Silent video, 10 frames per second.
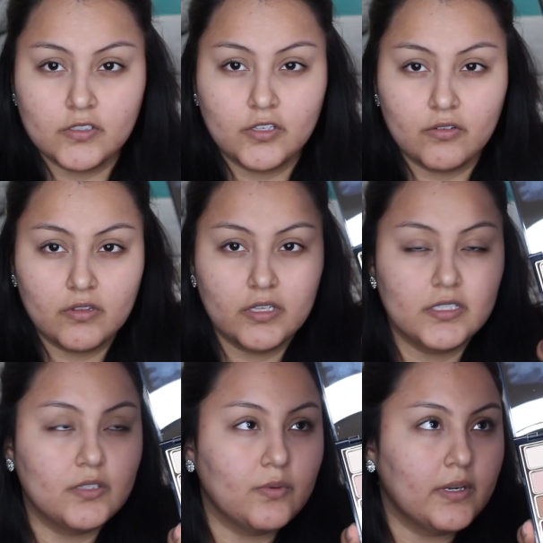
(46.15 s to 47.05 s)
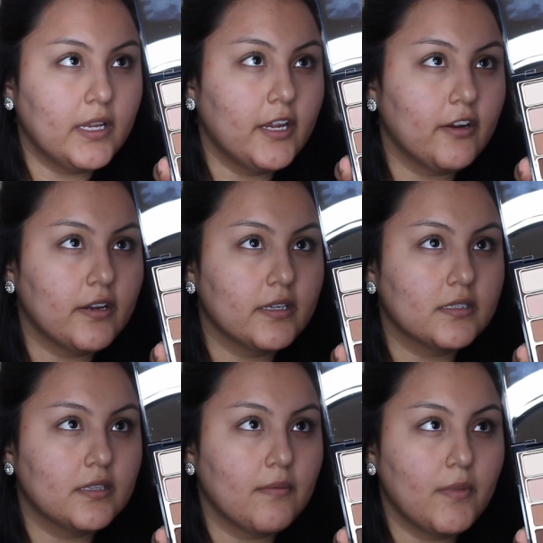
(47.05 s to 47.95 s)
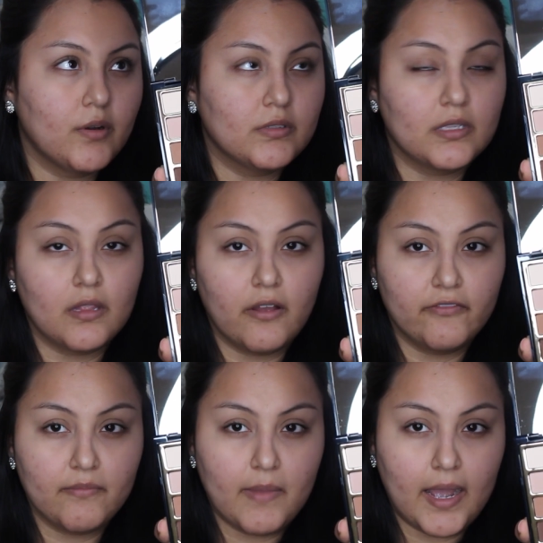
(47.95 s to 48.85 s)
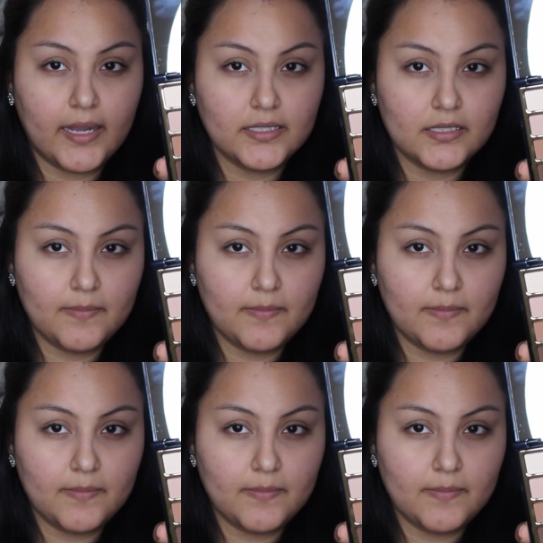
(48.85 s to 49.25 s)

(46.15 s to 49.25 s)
So this one here is the Most Loved Matte